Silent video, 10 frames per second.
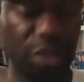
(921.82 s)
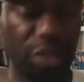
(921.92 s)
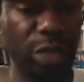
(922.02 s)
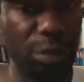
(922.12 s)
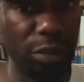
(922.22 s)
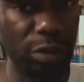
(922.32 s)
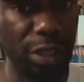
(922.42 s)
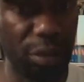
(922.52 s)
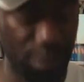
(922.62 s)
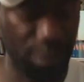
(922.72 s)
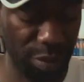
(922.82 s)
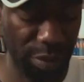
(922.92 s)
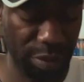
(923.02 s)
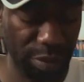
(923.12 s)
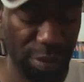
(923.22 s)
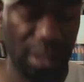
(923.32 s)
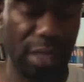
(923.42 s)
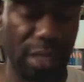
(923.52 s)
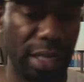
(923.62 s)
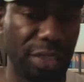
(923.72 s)
great movie though,
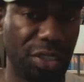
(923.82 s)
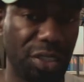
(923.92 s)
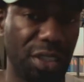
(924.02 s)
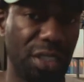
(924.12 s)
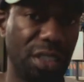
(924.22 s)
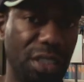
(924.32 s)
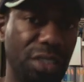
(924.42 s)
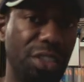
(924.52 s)
and that's De